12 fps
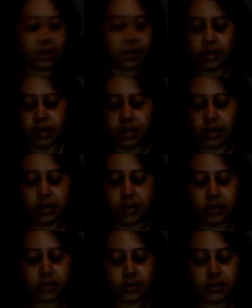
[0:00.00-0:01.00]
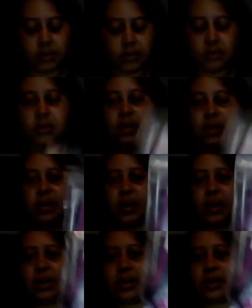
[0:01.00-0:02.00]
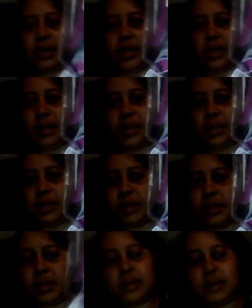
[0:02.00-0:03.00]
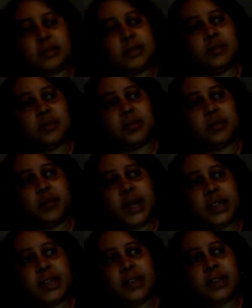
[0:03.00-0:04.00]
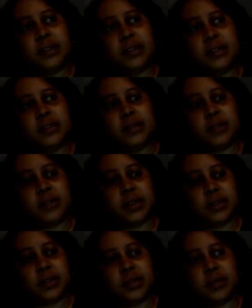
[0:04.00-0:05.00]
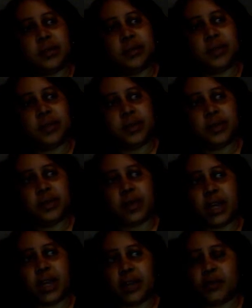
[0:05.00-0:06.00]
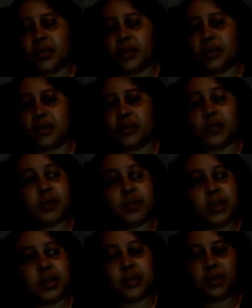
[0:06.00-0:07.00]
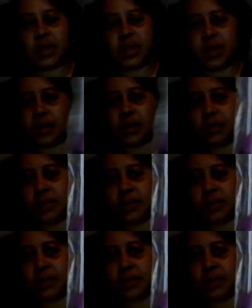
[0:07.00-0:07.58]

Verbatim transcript: and this one I think is some biking glove where your hand for you from gear top